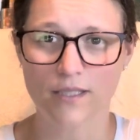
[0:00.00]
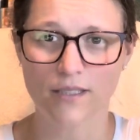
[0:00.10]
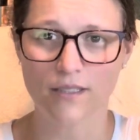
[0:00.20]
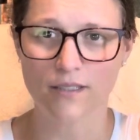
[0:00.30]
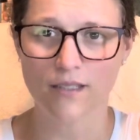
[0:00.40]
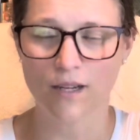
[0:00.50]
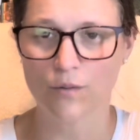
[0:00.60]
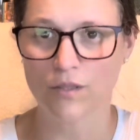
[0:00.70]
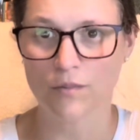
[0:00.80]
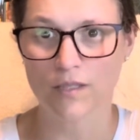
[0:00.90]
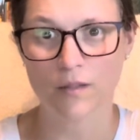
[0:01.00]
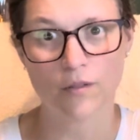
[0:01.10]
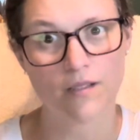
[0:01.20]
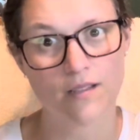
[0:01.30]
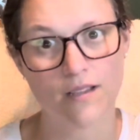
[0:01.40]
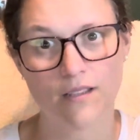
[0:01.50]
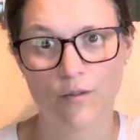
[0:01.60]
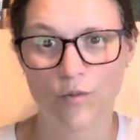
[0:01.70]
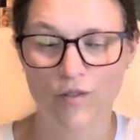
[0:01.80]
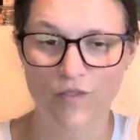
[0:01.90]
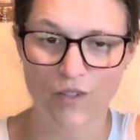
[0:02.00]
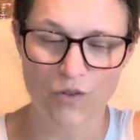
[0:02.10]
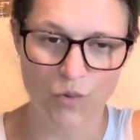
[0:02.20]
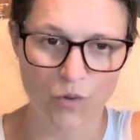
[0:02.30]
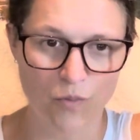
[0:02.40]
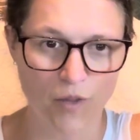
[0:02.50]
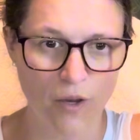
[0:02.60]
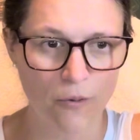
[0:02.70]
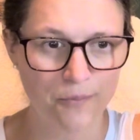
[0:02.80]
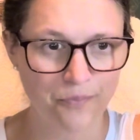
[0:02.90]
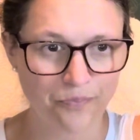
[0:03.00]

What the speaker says: and I would have been able to sell it in one fell swoop though.